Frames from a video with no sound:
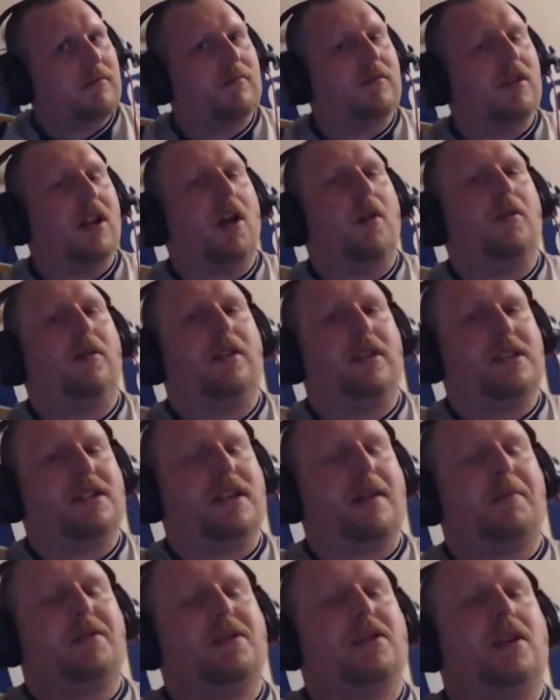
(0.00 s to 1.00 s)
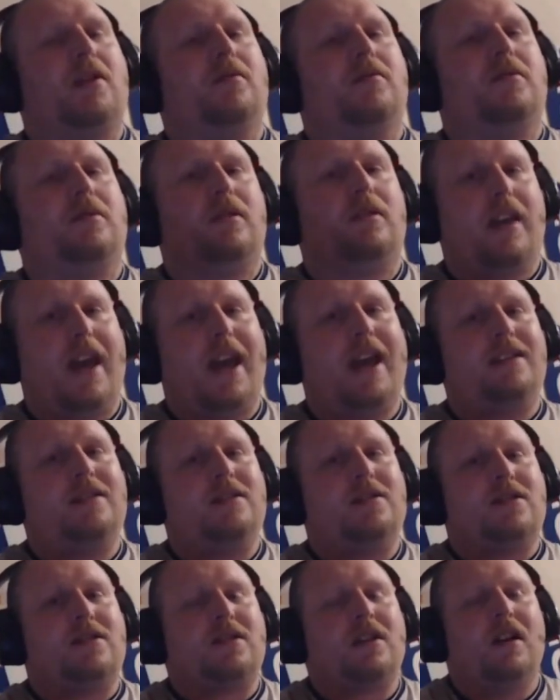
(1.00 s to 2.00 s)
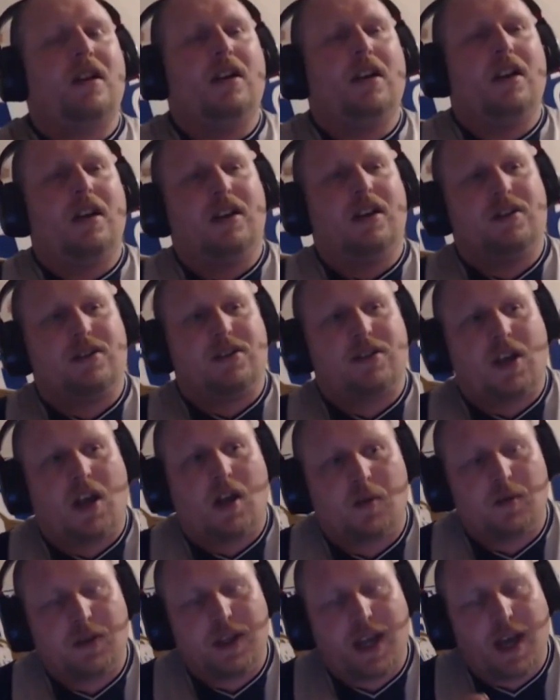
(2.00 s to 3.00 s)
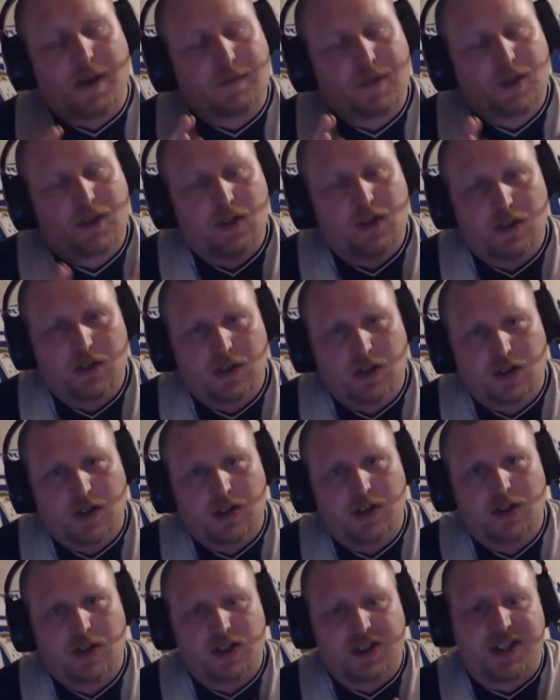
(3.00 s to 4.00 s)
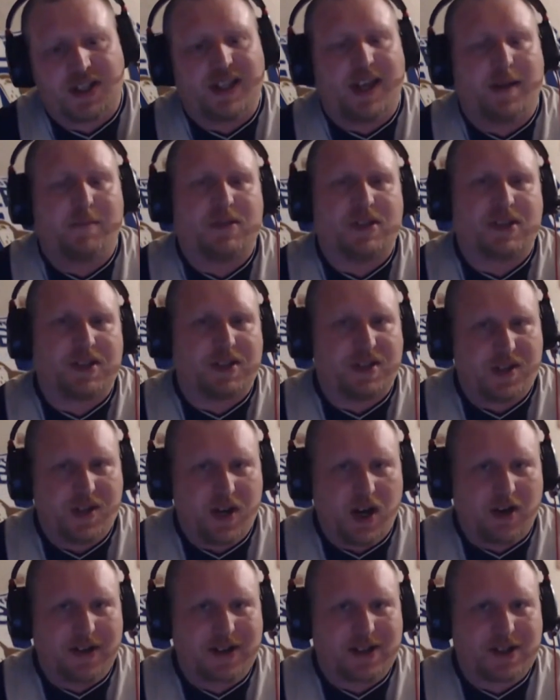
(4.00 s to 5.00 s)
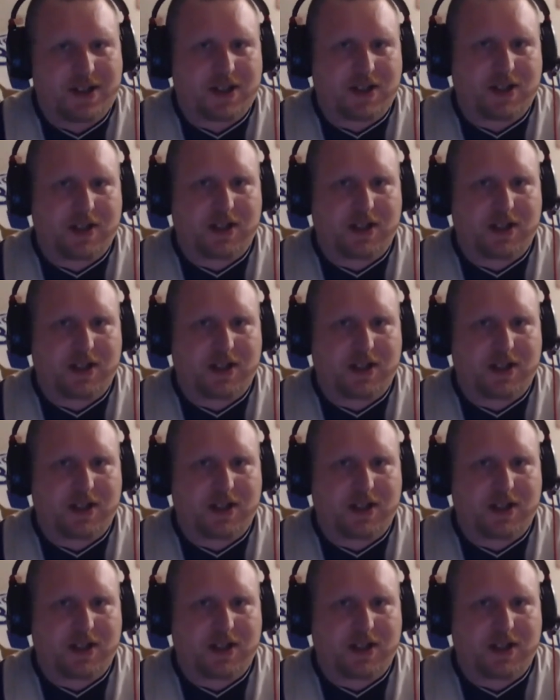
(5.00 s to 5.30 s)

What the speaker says: you know, this episode ends. So, yeah, good luck to them tonight.